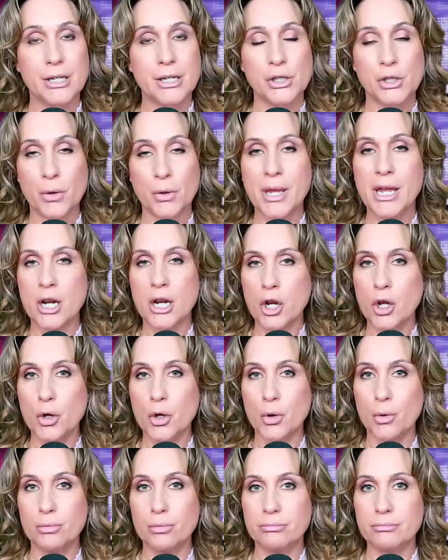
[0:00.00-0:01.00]
So he
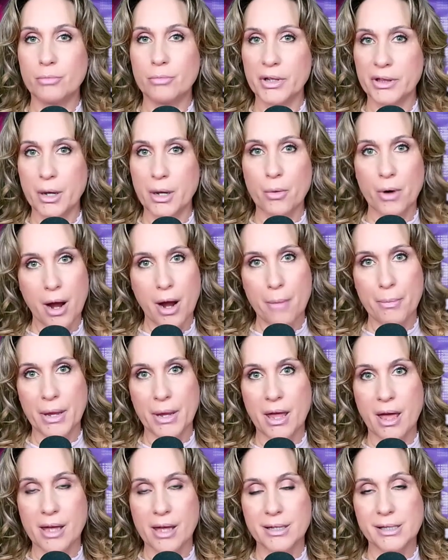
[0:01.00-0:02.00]
knew what they were up
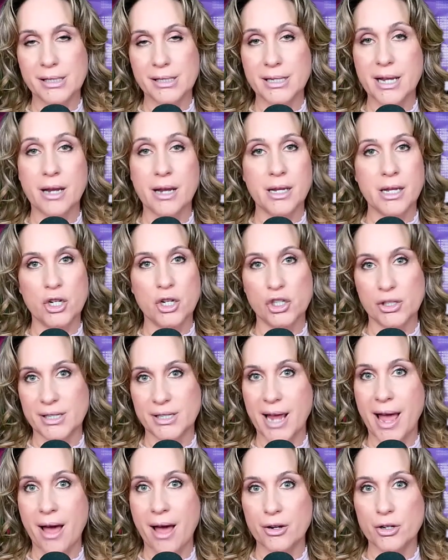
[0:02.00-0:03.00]
against and he
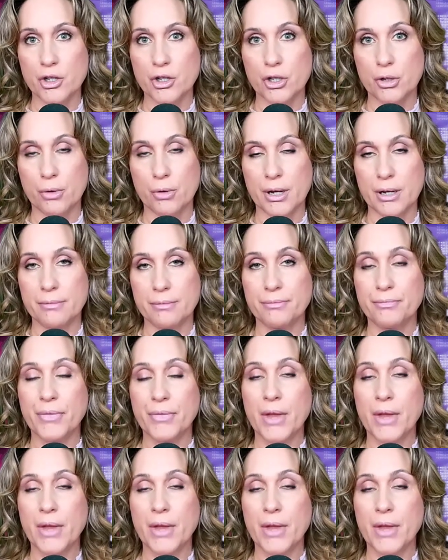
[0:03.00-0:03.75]
just added to it.